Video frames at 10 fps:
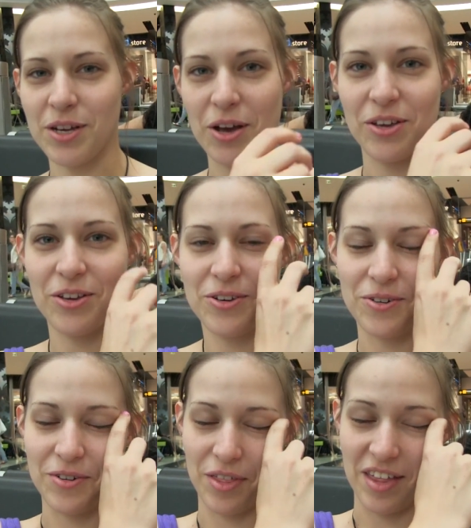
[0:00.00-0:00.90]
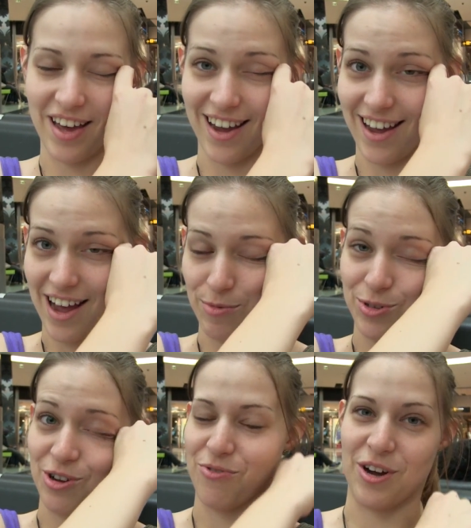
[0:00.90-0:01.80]
me tell you a thing. I'm
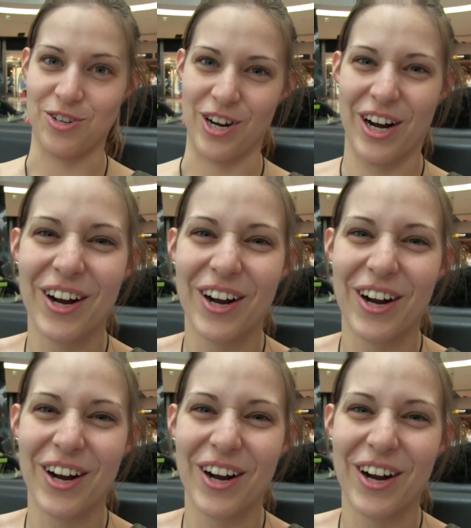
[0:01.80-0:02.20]
so frustrated.